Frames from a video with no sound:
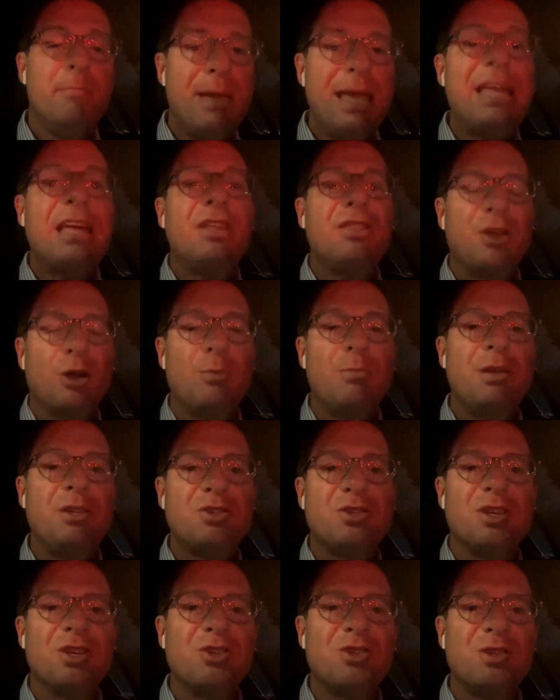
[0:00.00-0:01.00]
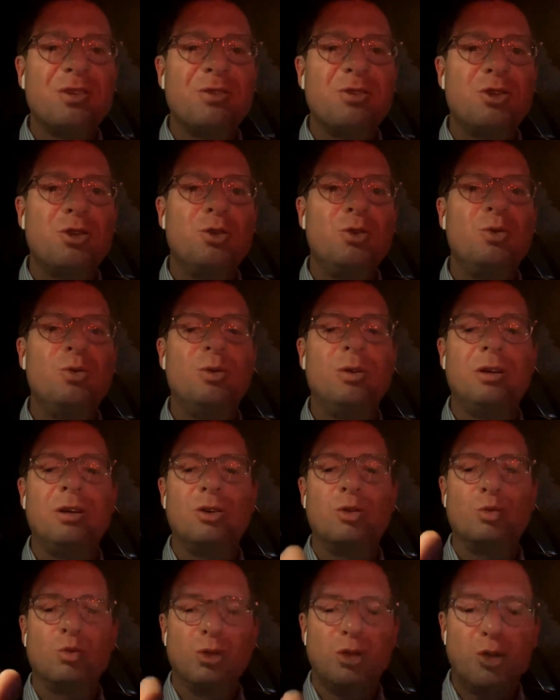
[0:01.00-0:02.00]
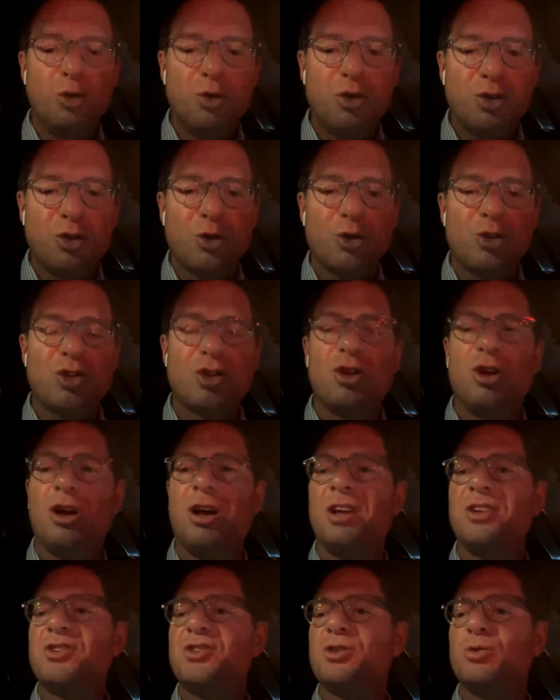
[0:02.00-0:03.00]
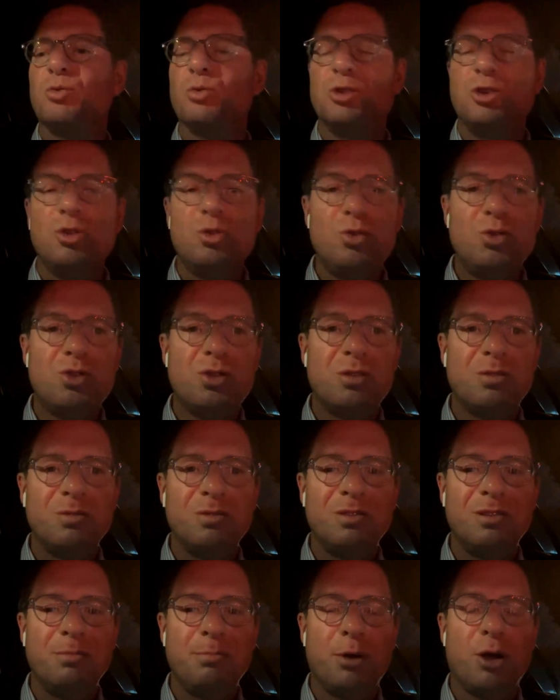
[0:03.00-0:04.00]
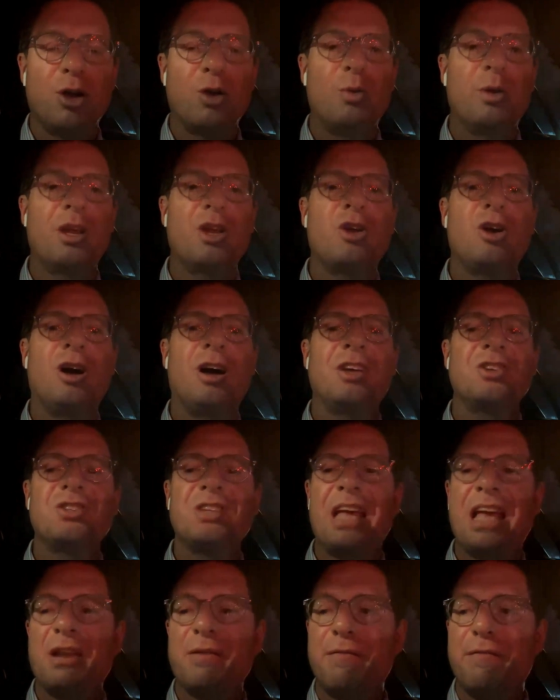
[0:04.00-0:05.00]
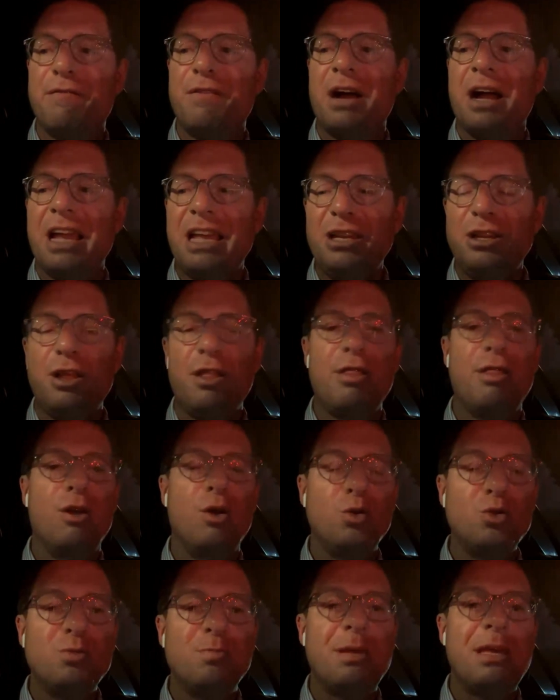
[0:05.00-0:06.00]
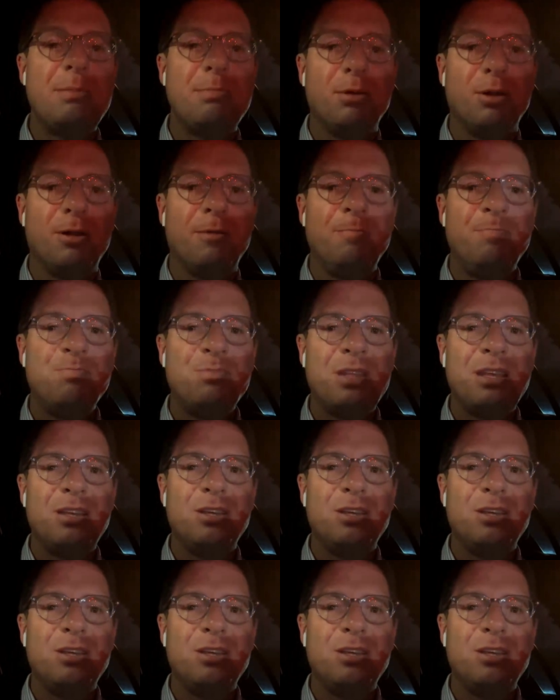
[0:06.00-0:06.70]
make it their business to reduce search costs, reduce borrowing costs, and find those people